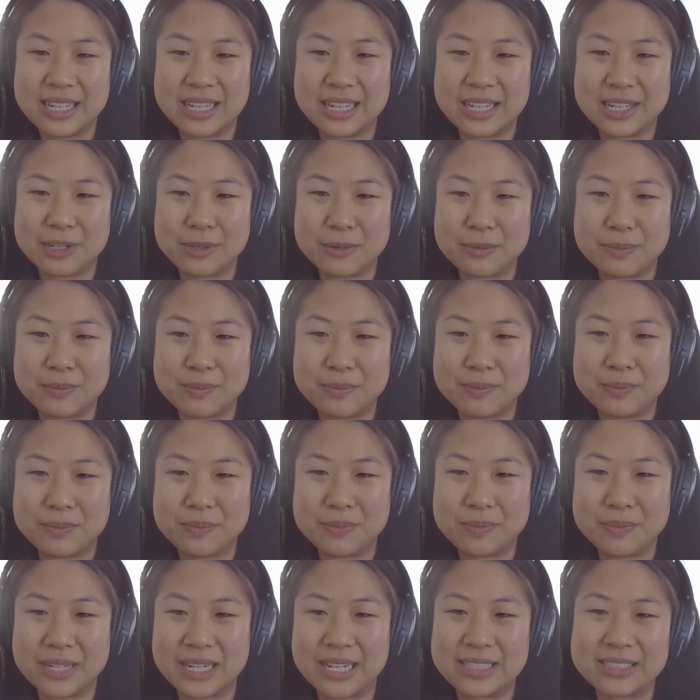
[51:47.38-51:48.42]
um,
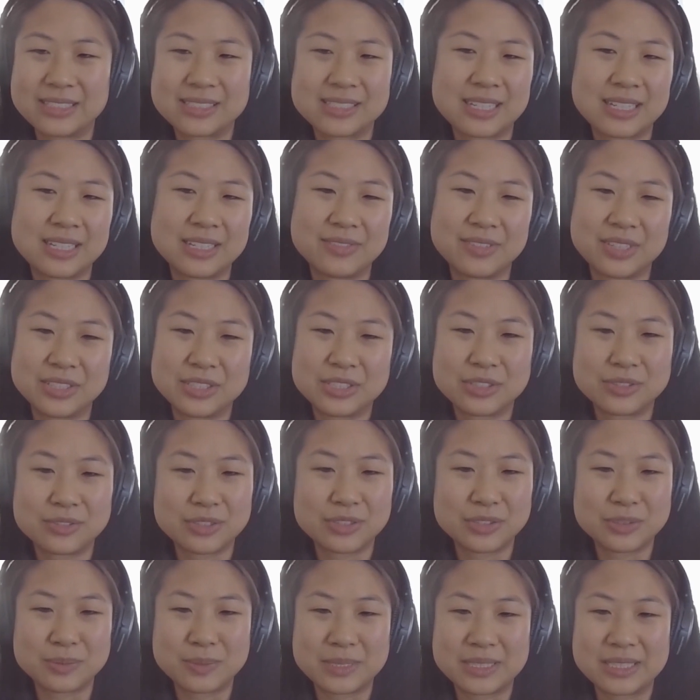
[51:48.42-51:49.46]
I just kind of
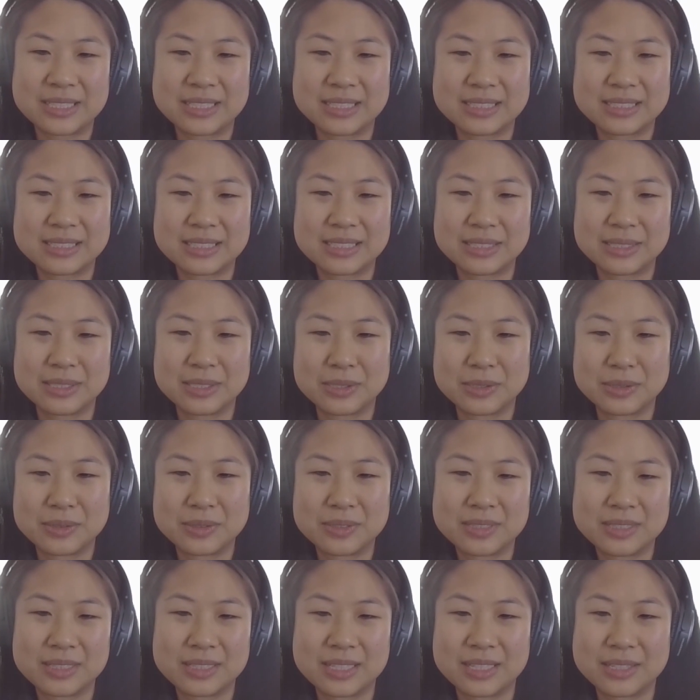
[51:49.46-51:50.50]
interviewed because
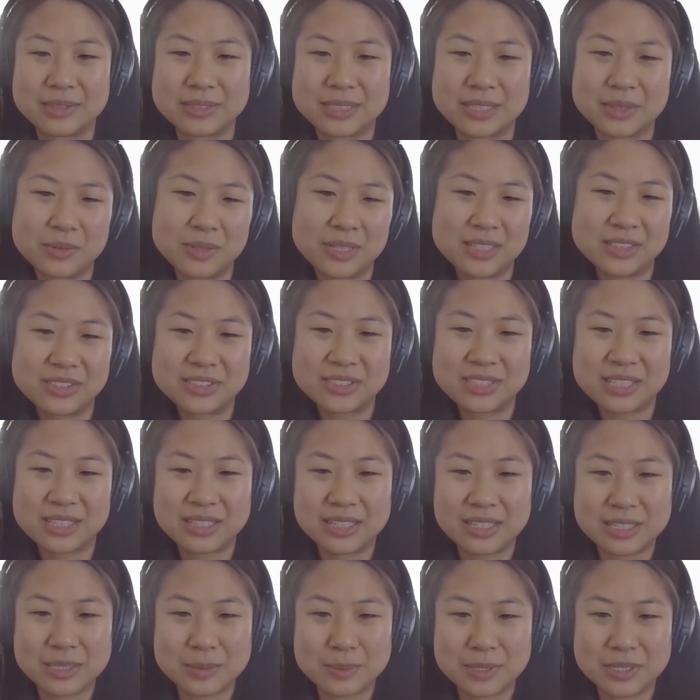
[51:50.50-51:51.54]
I was like, well, I'll just get
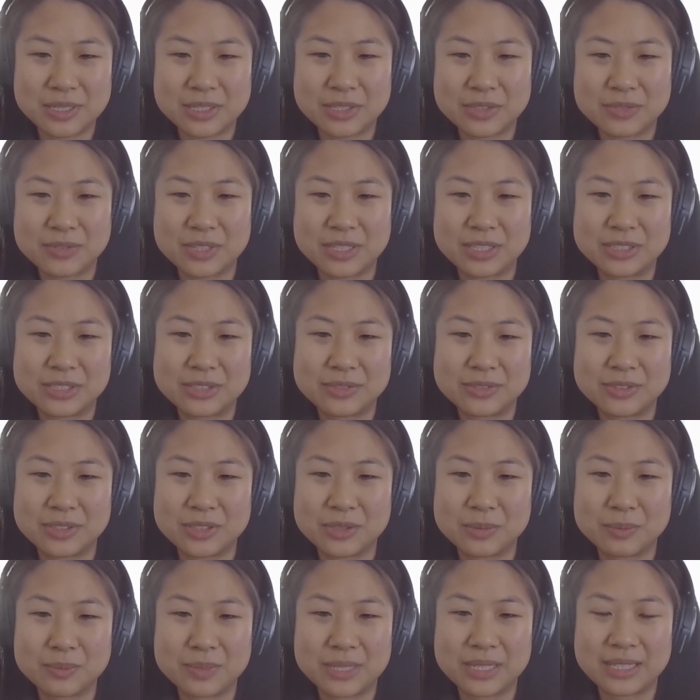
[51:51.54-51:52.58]
the experience for
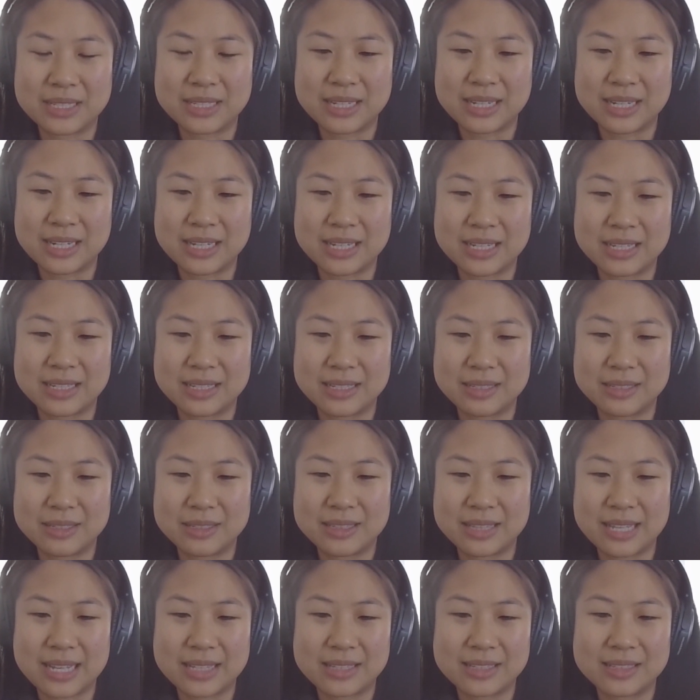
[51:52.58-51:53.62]
interviewing, but I
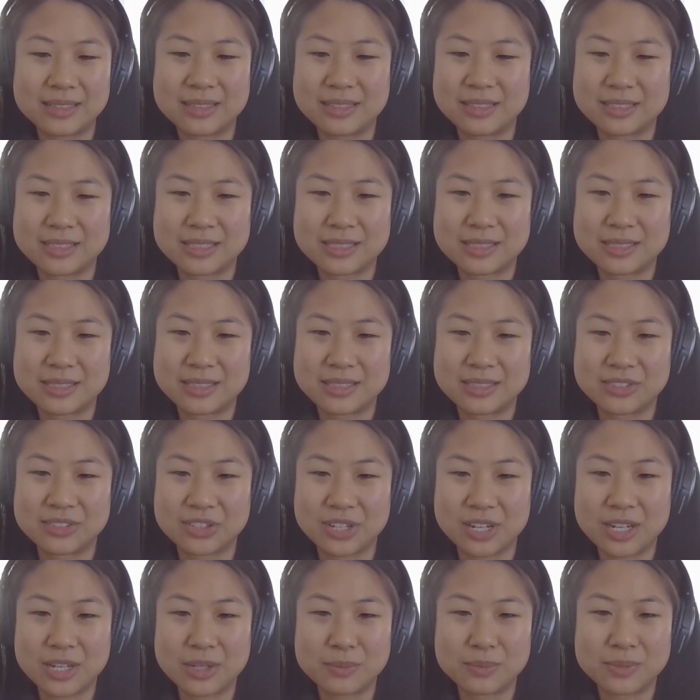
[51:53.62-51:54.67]
landed this
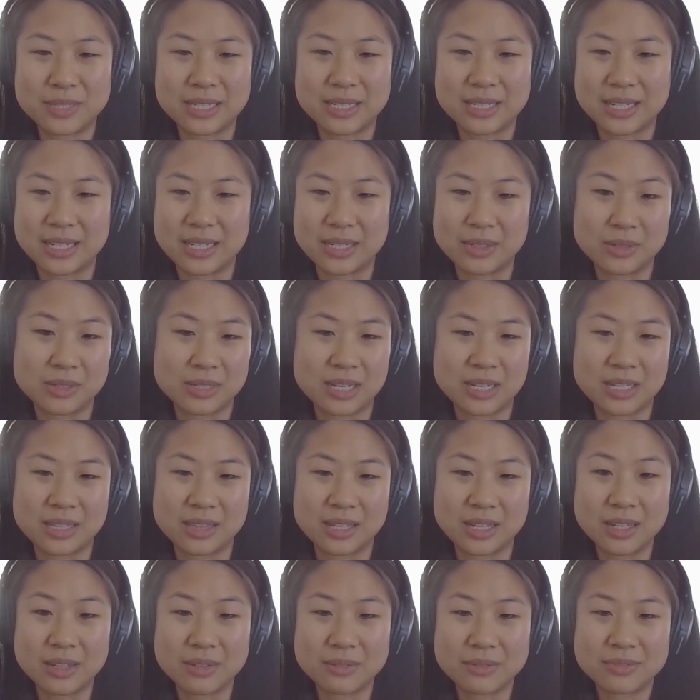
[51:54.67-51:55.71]
job that I
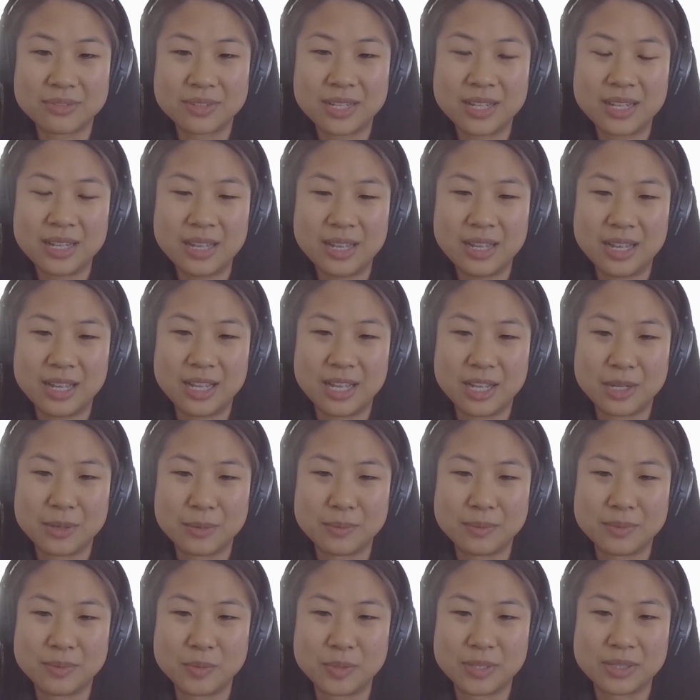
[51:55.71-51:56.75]
love,
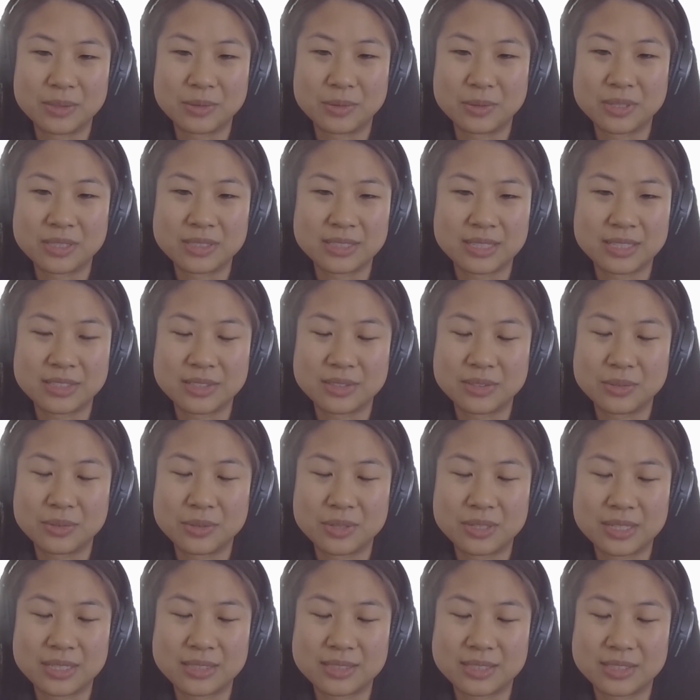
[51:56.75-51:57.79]
with an
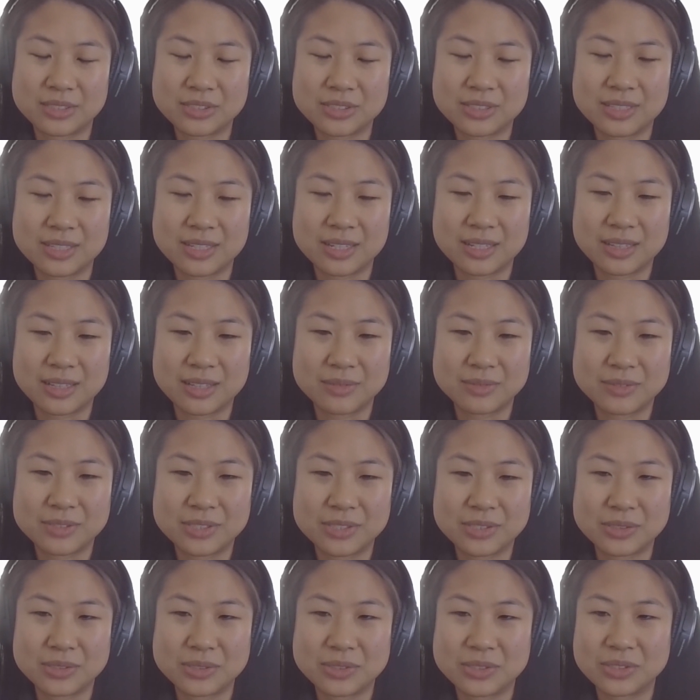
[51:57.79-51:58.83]
organization that I love
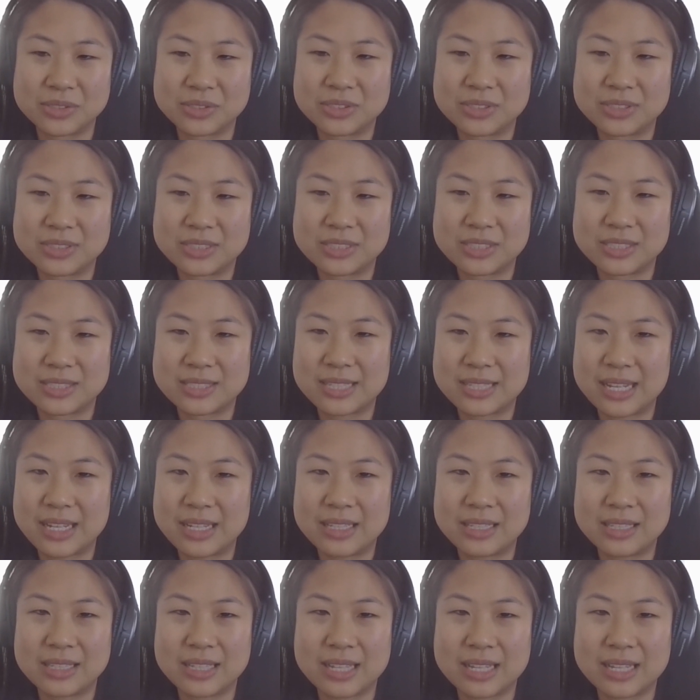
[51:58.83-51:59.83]
too. So just saying